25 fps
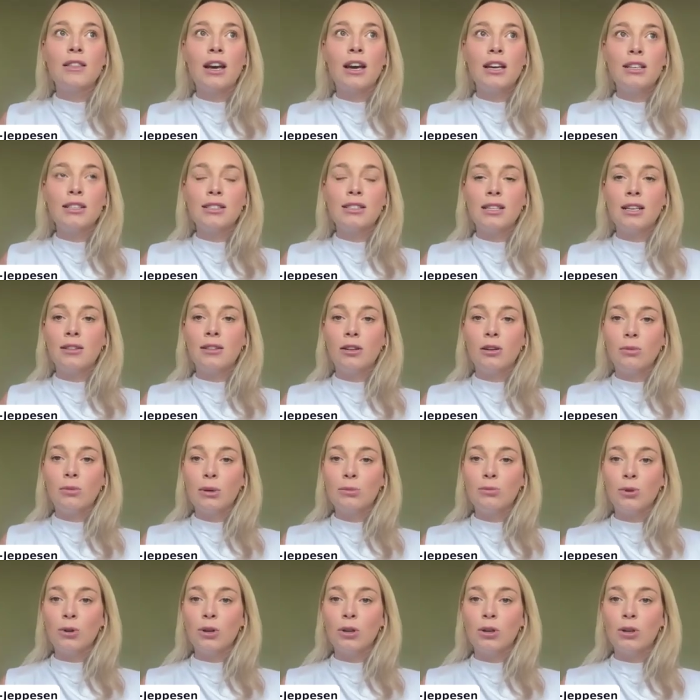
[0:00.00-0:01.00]
that is a little
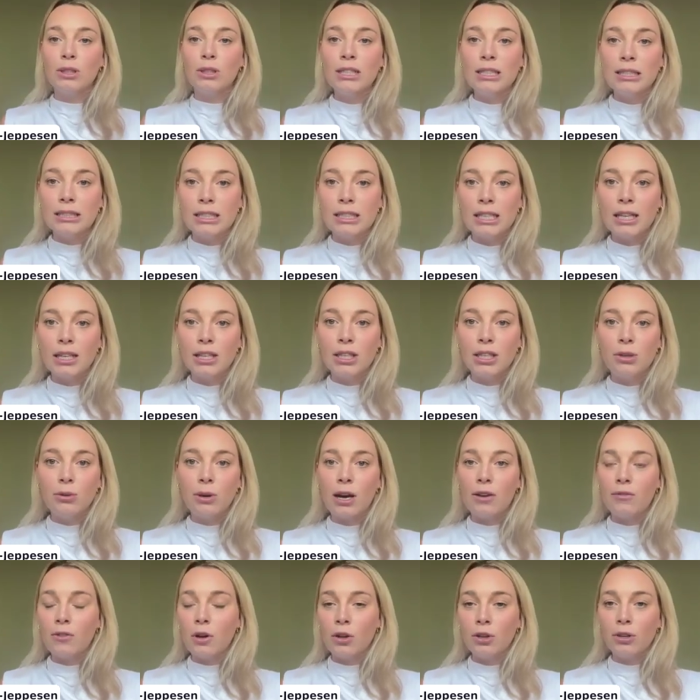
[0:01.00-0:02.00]
bit more holistic, you
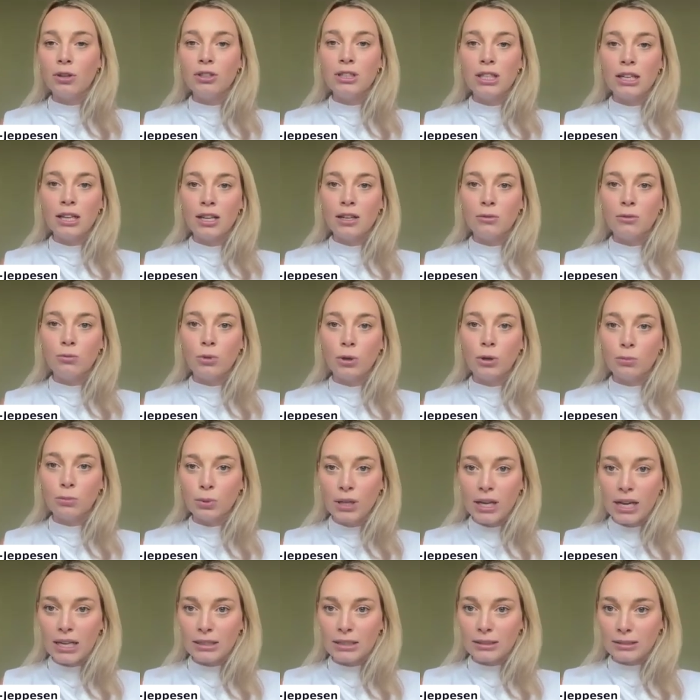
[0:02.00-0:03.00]
have all your data in one
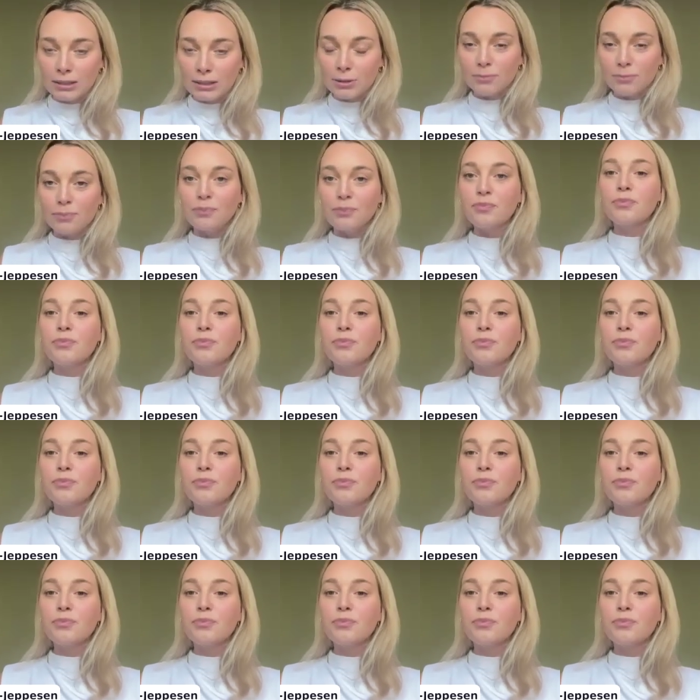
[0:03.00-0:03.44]
place.